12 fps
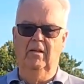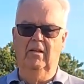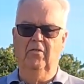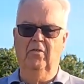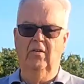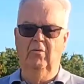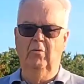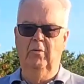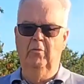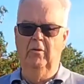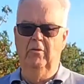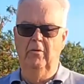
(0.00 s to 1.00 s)
guess
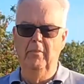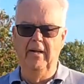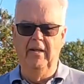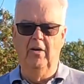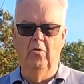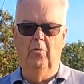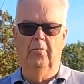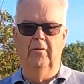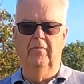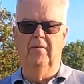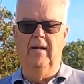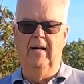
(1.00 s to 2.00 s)
we're a mini
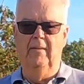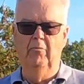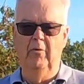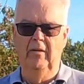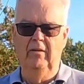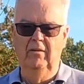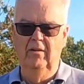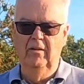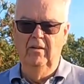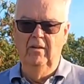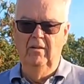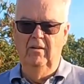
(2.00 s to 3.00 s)
corporate farm.
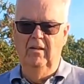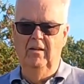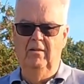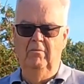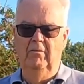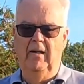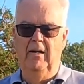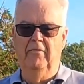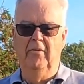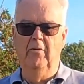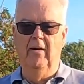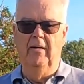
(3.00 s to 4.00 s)

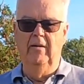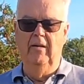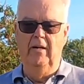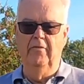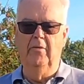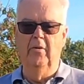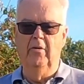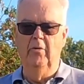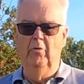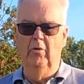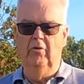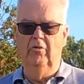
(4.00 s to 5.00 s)
Everyone who
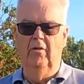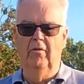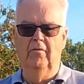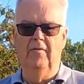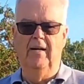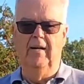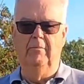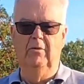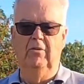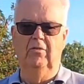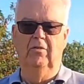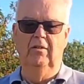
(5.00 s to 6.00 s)
works on the farm
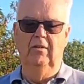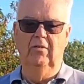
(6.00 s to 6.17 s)
is